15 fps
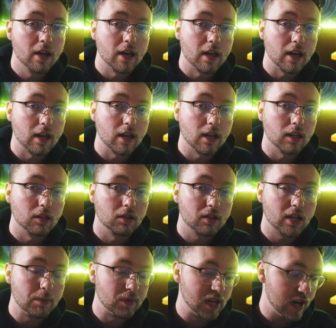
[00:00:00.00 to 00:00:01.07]
and
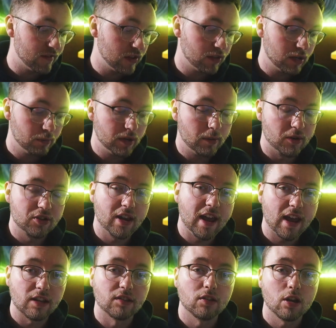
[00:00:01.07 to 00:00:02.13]
keeping everything pretty much
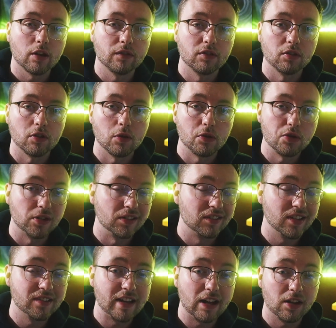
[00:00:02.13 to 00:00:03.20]
hands off. So you can
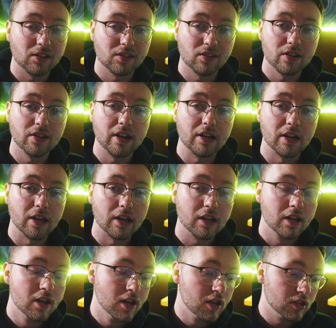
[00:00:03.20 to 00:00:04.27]
sit down on Sunday night,
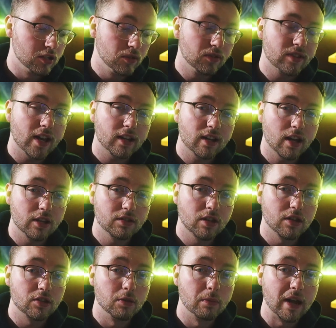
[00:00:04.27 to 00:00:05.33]
use that
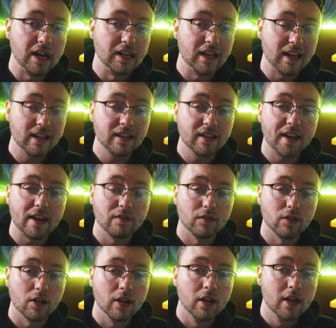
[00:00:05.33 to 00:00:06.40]
content you made in
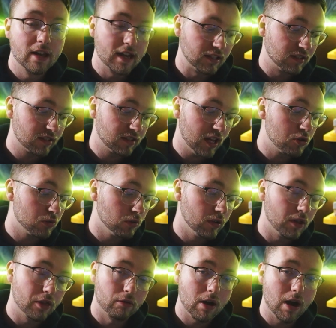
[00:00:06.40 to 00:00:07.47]
Canva and schedule
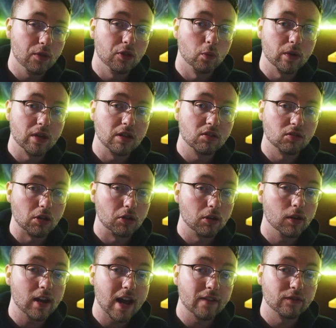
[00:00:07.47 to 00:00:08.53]
it throughout the week, so you
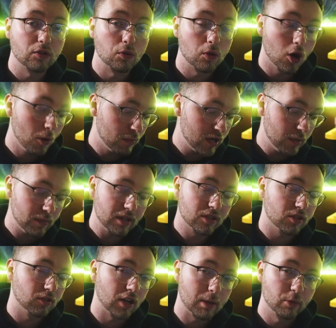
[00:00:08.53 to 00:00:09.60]
don't have to open up
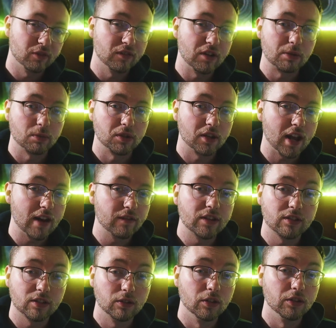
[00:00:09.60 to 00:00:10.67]
Instagram or Facebook every
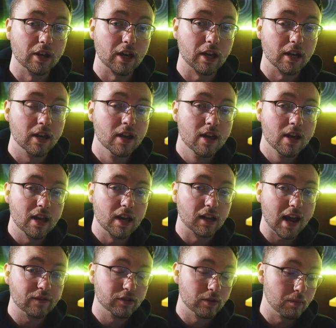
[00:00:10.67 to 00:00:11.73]
single day and
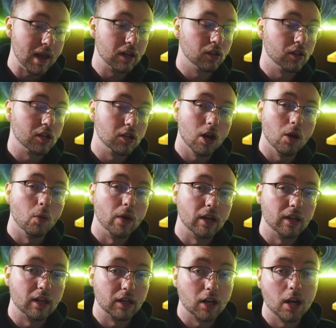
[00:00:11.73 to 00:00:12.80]
have to manually go in
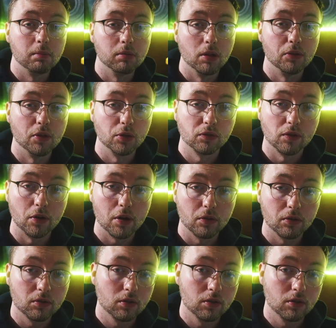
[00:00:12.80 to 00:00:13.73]
and upload those photos.